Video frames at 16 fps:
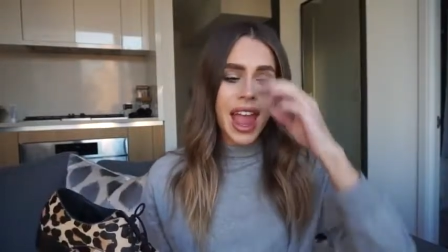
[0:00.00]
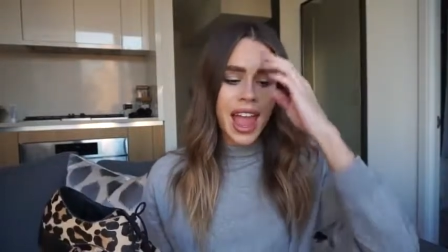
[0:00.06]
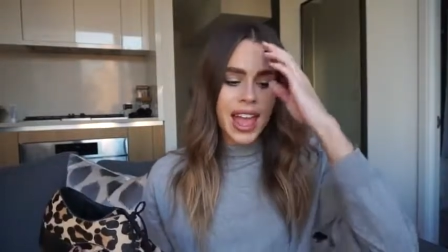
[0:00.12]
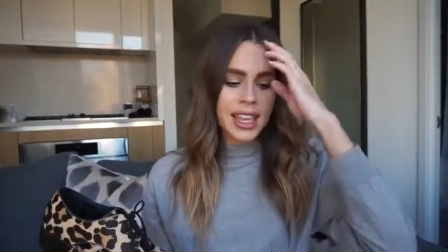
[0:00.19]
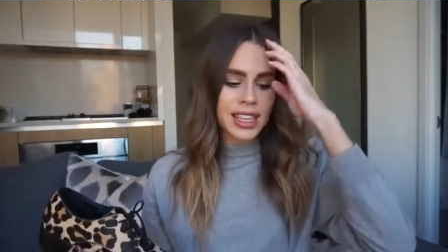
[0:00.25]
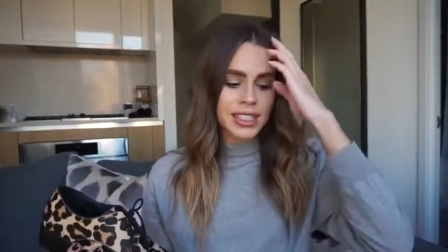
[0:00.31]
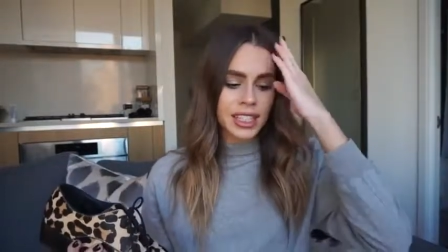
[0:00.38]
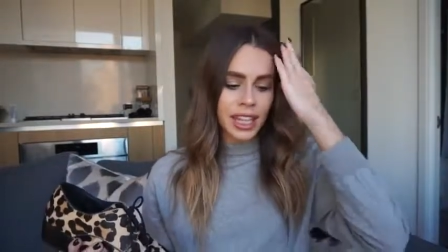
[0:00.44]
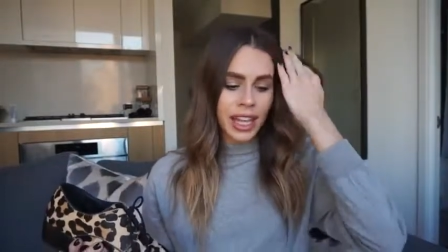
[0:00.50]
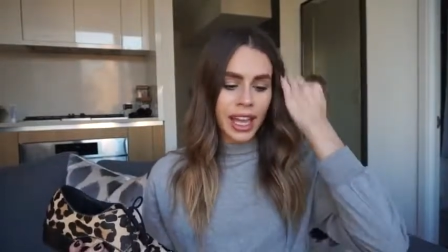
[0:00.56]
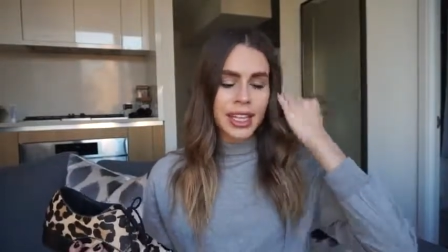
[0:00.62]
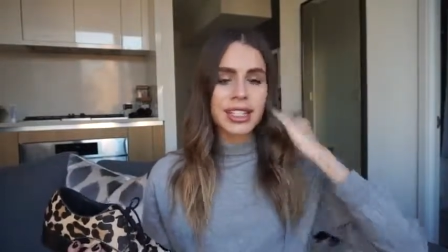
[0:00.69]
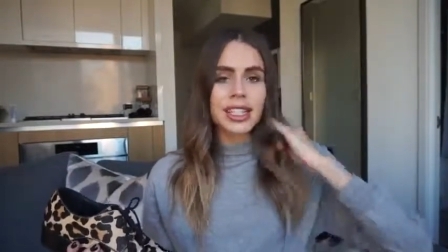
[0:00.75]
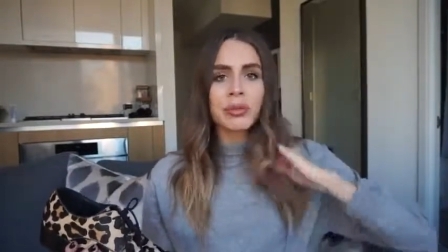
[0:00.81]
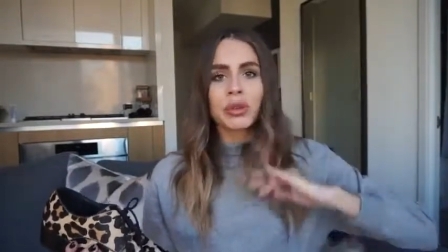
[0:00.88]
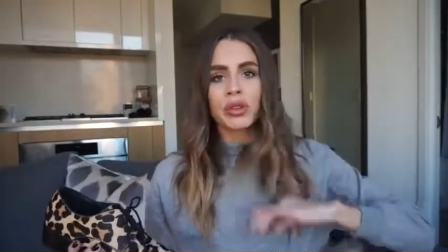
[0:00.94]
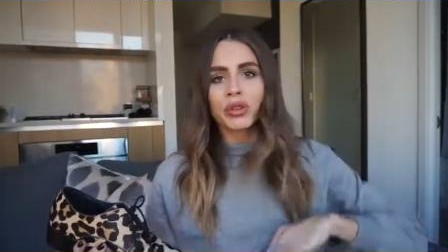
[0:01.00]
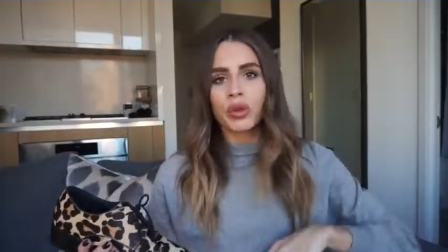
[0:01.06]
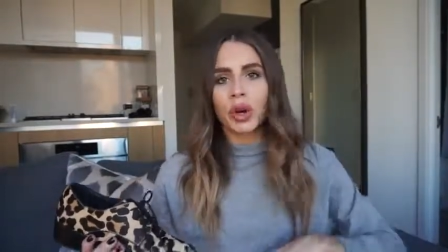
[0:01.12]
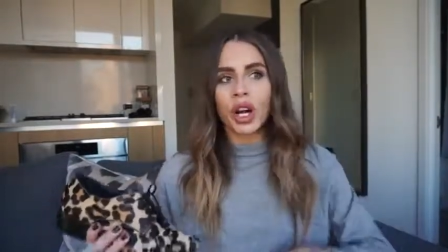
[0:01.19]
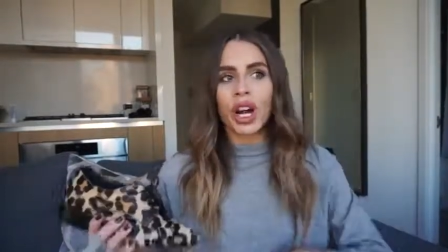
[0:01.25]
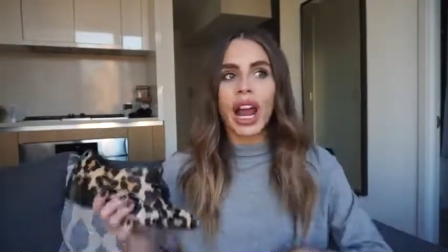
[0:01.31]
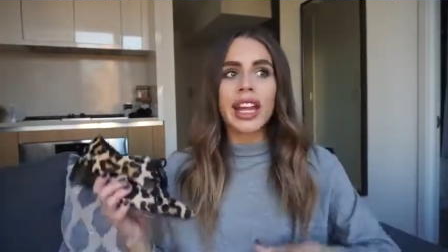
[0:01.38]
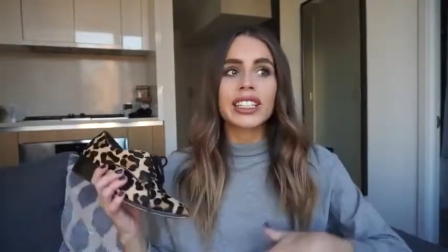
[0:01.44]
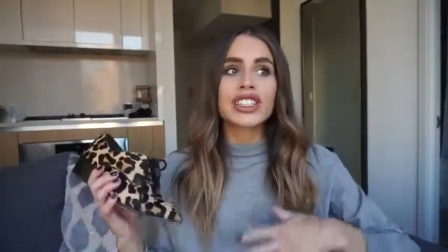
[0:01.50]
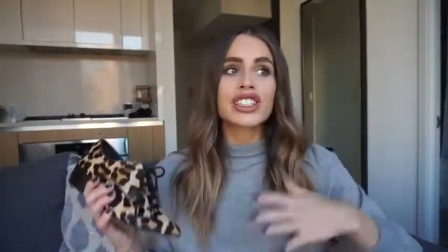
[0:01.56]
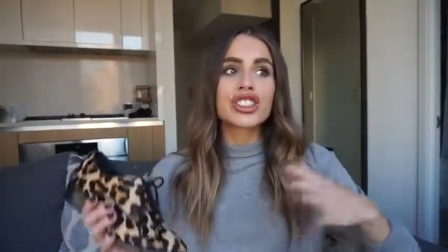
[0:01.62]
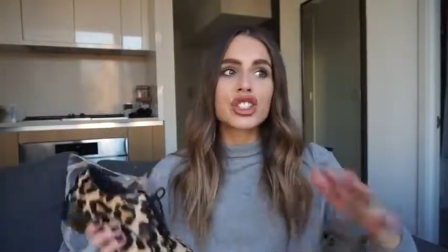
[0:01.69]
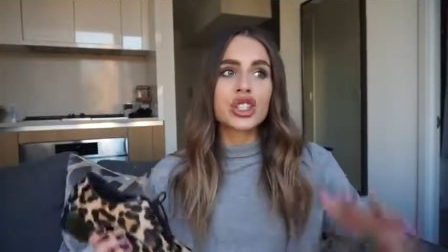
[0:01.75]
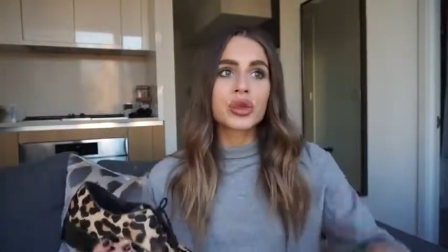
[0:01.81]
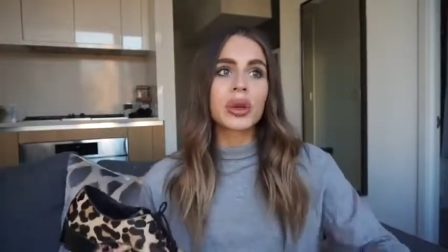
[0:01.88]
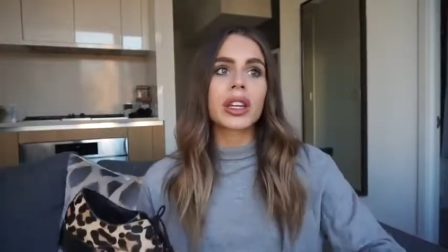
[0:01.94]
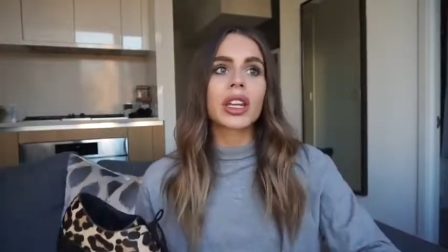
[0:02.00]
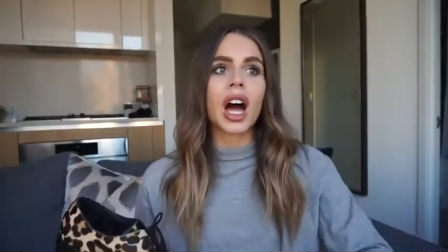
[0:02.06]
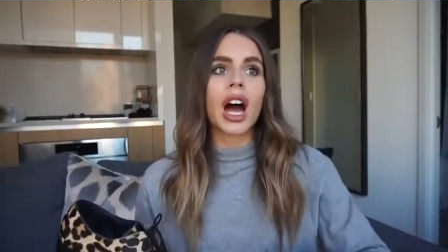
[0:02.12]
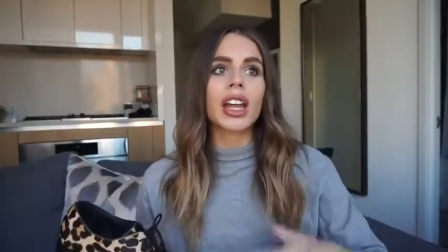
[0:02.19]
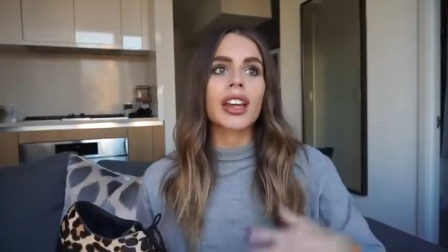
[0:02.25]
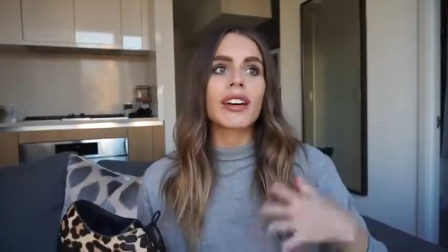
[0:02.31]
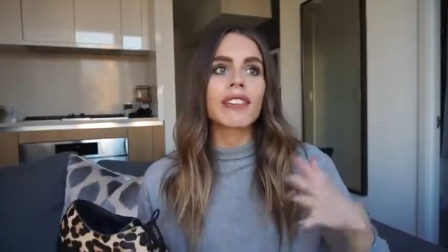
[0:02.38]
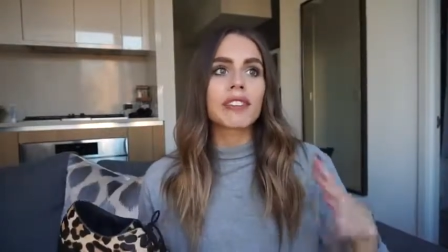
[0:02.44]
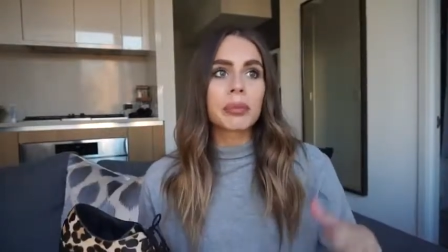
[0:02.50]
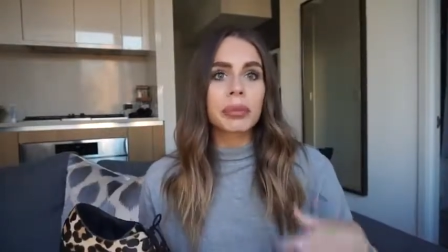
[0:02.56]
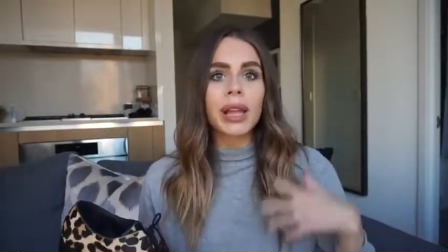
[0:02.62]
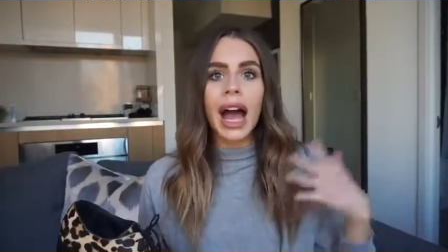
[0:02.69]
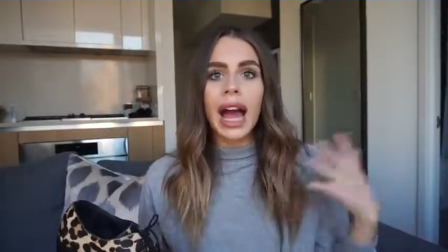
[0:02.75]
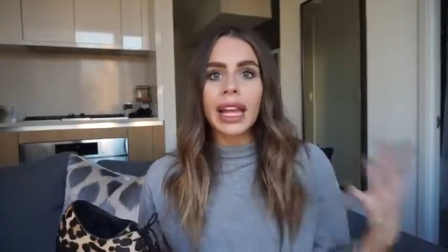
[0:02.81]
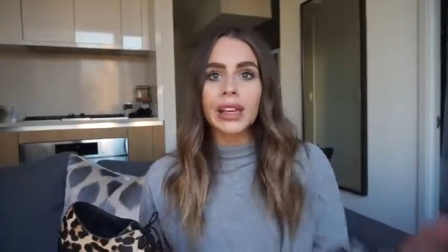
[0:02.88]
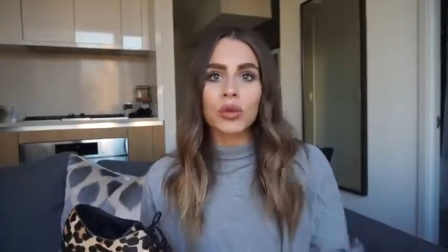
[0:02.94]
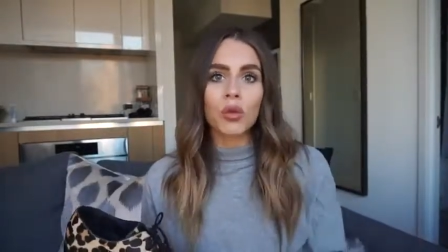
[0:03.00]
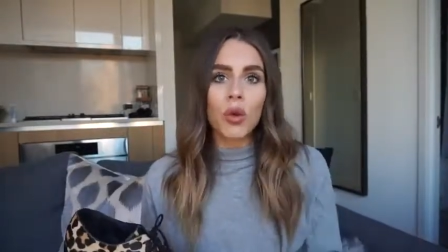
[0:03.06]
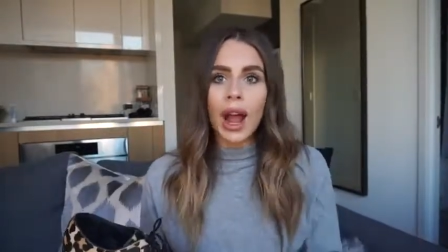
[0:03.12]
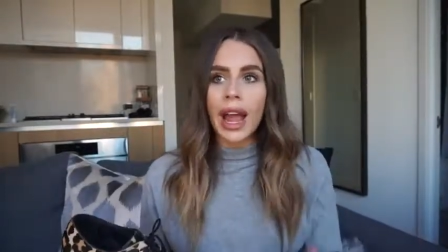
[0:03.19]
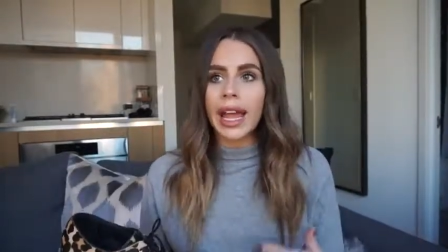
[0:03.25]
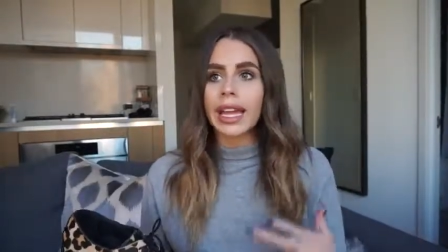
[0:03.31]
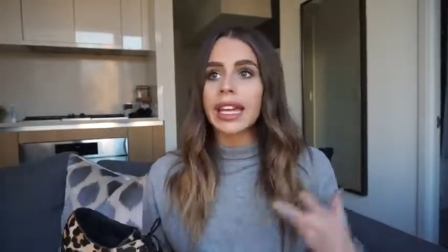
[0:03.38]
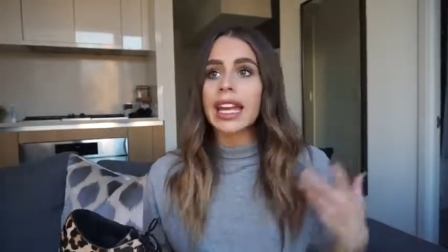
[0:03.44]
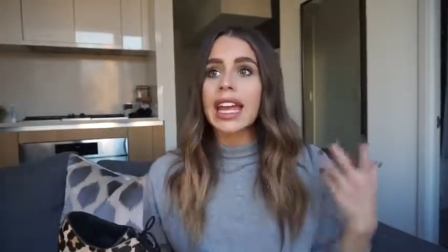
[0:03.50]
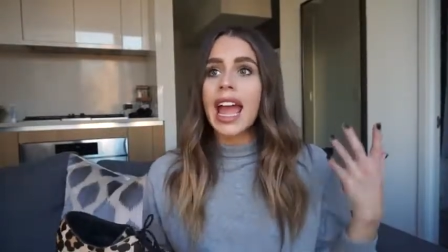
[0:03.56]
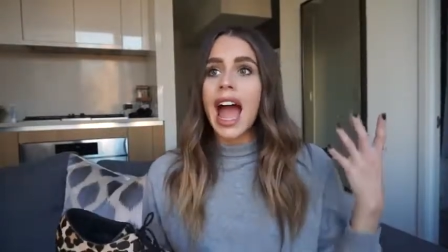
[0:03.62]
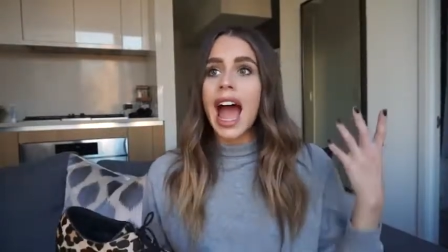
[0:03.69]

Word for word: And like I said before, I do a lot of black and white